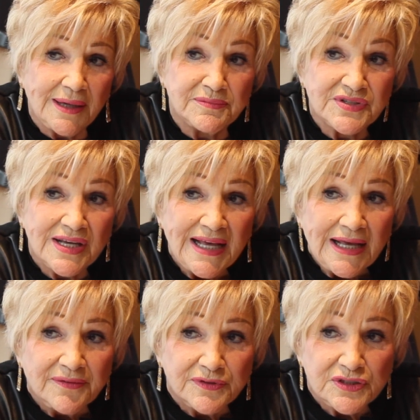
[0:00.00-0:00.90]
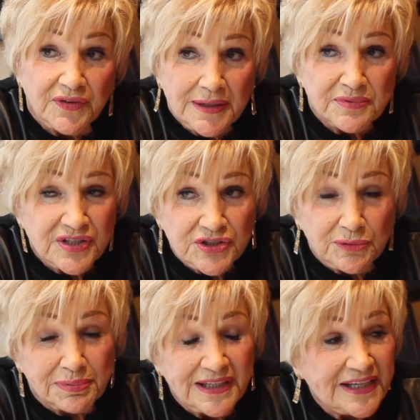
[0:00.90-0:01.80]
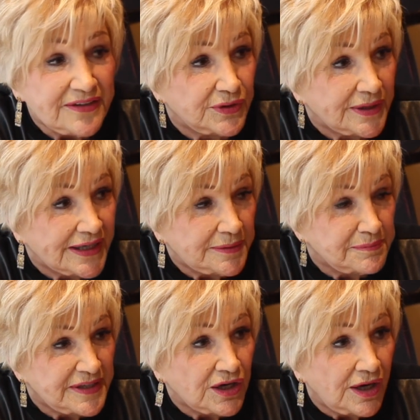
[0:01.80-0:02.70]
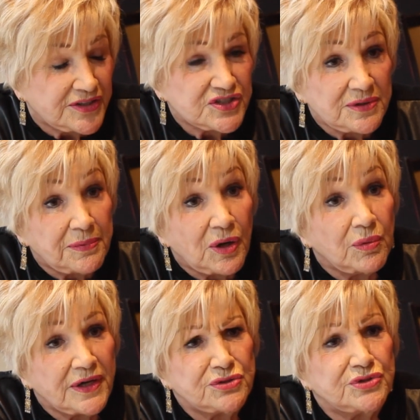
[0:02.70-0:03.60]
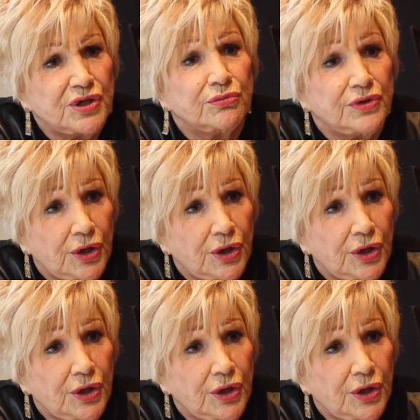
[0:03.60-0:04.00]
I'm first of all, I'm such a believer in be honest about what you don't